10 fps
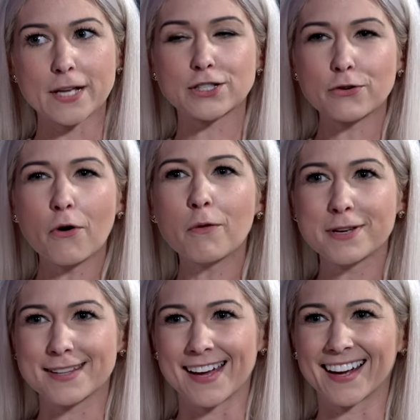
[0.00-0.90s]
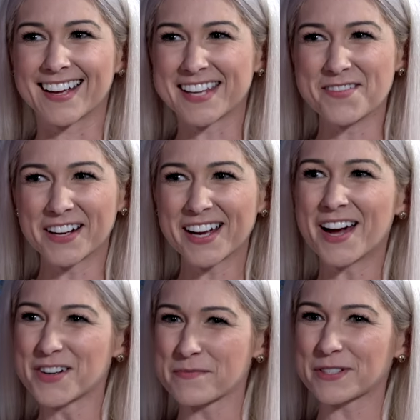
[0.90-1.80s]
but okay. Don't hold me to that because I'm not
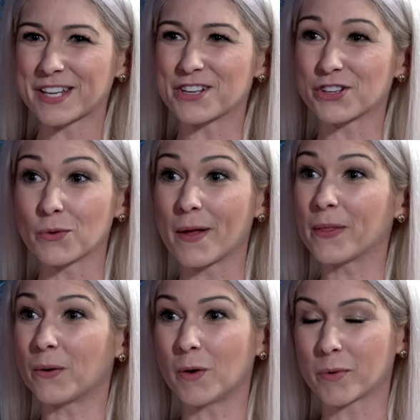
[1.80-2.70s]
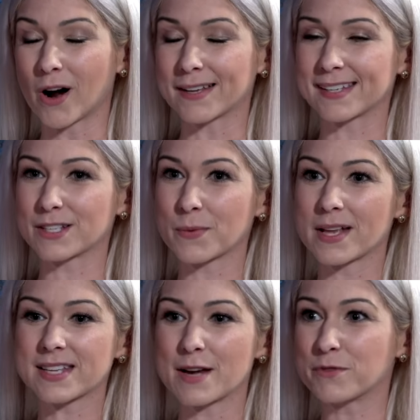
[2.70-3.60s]
100% sure what the whole process
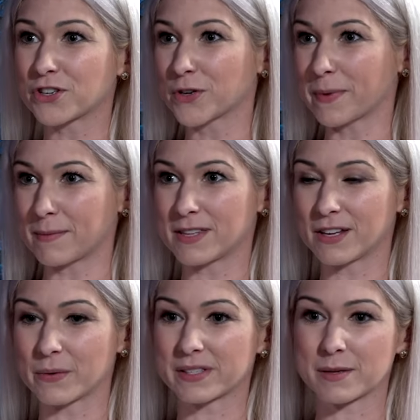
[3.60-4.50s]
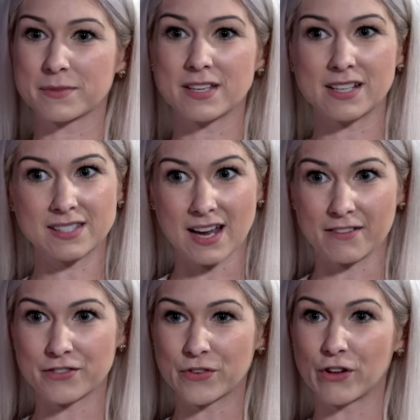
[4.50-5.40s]
was. I'm sure maybe there was some city
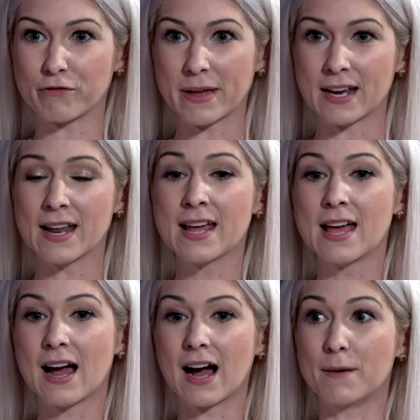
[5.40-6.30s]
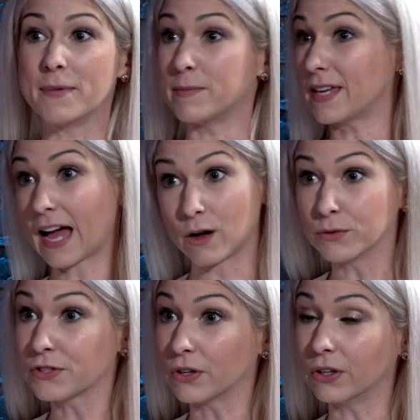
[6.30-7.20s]
staff involvement, maybe
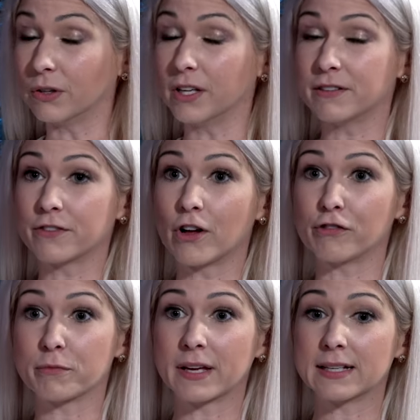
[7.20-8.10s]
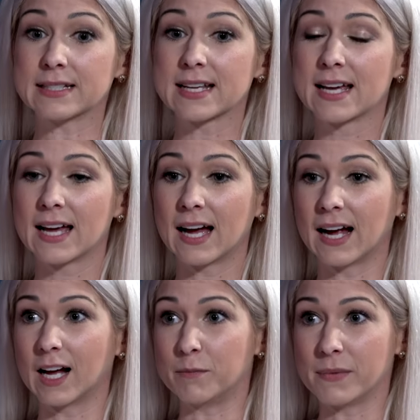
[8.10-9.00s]
council involvement,
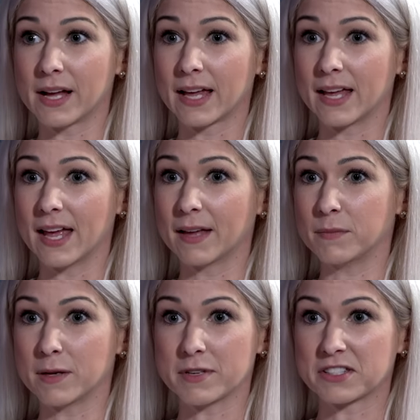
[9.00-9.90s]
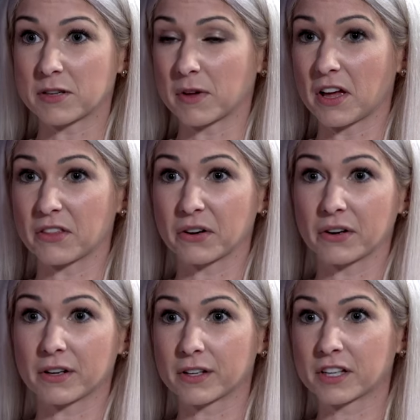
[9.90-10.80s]
and maybe some
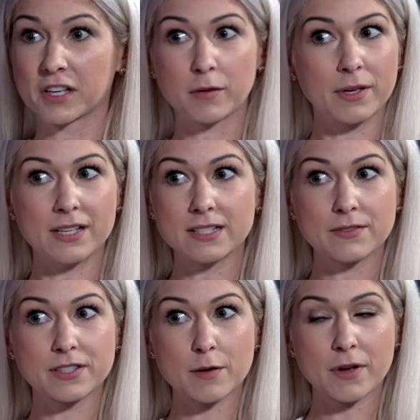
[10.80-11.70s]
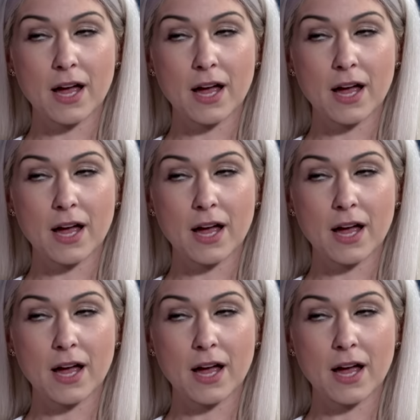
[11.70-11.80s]
other committees of some